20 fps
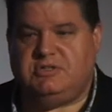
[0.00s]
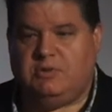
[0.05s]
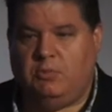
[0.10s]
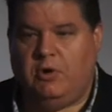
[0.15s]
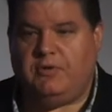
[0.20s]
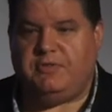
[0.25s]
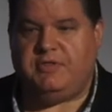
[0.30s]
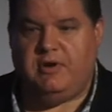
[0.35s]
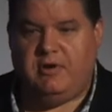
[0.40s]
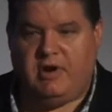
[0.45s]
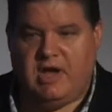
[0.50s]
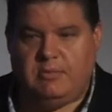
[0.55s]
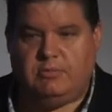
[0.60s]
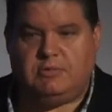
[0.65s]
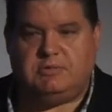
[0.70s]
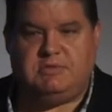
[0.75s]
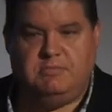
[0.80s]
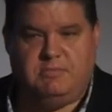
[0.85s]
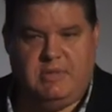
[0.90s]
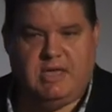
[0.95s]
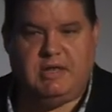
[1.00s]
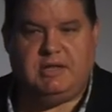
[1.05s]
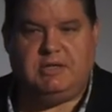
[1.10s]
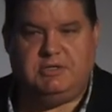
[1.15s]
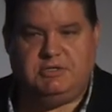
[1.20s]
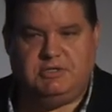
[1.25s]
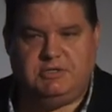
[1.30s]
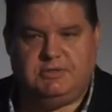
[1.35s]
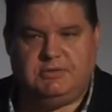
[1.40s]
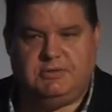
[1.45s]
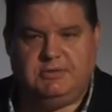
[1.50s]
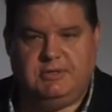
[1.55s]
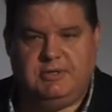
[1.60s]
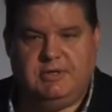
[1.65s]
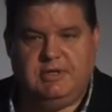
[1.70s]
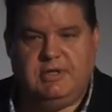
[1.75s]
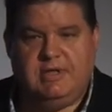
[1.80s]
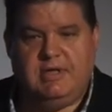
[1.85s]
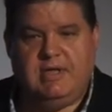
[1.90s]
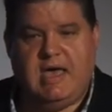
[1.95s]
to what they're able to manage.
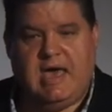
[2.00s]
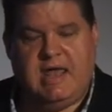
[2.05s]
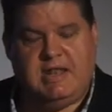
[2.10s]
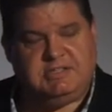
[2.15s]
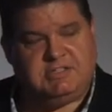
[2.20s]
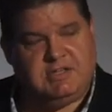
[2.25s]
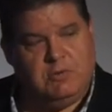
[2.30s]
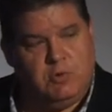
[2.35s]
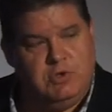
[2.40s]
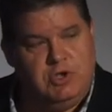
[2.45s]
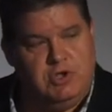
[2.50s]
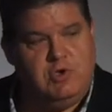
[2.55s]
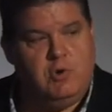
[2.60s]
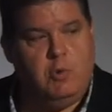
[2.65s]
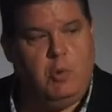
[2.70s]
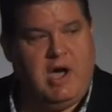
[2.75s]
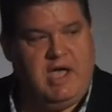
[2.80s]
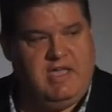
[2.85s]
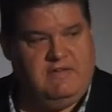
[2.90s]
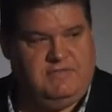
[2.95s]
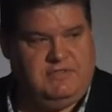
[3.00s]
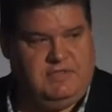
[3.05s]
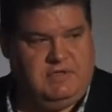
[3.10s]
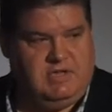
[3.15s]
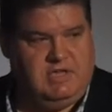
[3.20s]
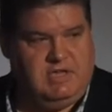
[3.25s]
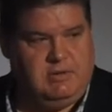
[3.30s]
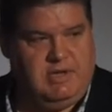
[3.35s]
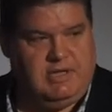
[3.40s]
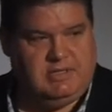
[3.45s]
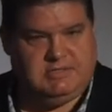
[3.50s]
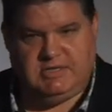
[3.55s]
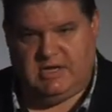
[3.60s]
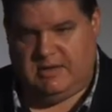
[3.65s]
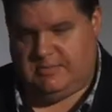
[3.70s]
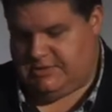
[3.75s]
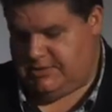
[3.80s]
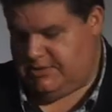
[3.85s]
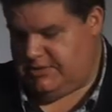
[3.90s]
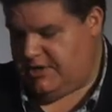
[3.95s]
And it's a new way of thinking about
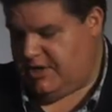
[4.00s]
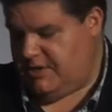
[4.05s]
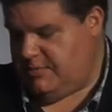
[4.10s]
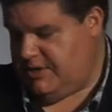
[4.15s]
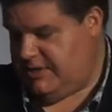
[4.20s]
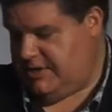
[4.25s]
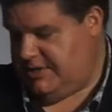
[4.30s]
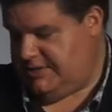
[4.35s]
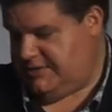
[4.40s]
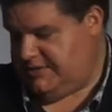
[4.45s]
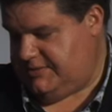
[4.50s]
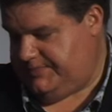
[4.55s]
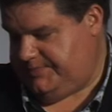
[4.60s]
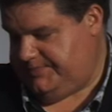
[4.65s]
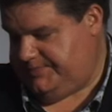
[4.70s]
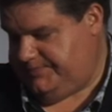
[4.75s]
type 2 diabetes.